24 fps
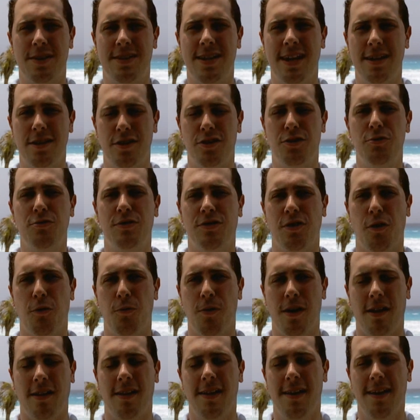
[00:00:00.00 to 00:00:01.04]
didn't do so
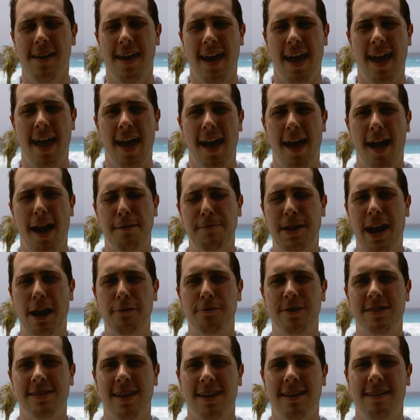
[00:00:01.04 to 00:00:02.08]
well. I
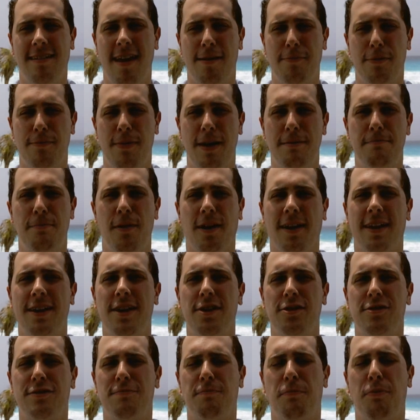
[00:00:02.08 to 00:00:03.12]
would say the Tampa Bay
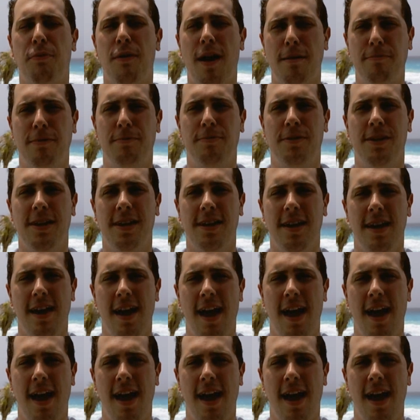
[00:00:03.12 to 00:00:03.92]
Buccaneers, probably